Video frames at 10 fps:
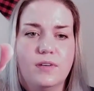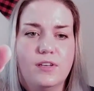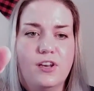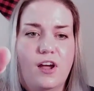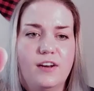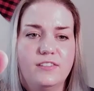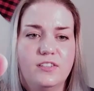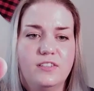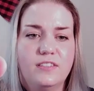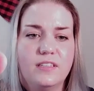Not as
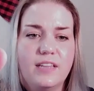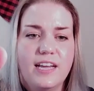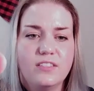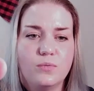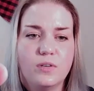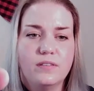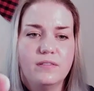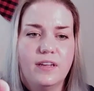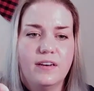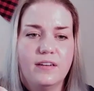good as the last
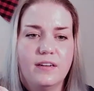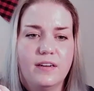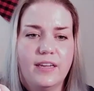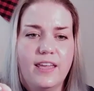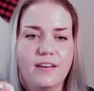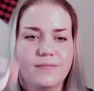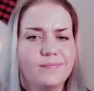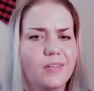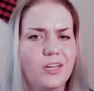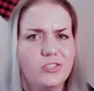one. And again,
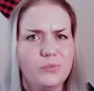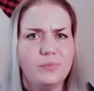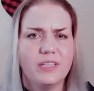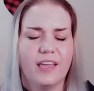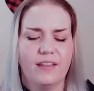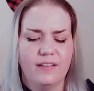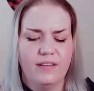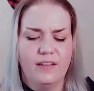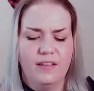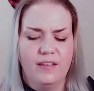a duplicate.
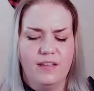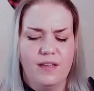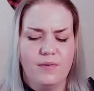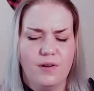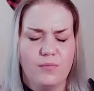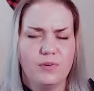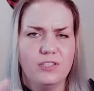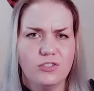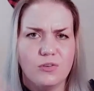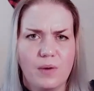Not
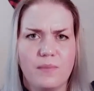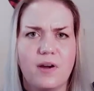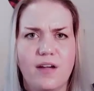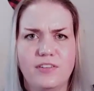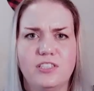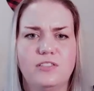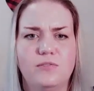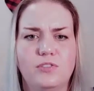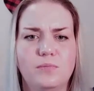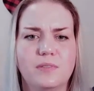really sure why we're having to
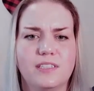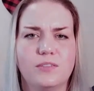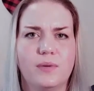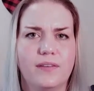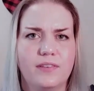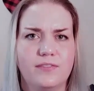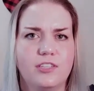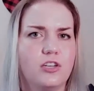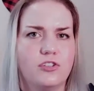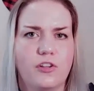use duplicates. We haven't even
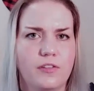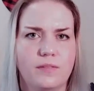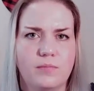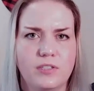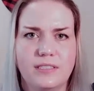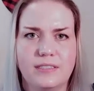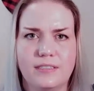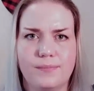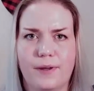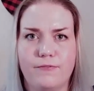touched all the
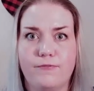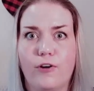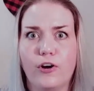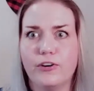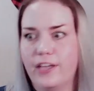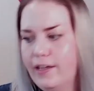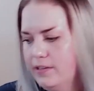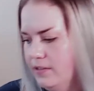princesses by far yet.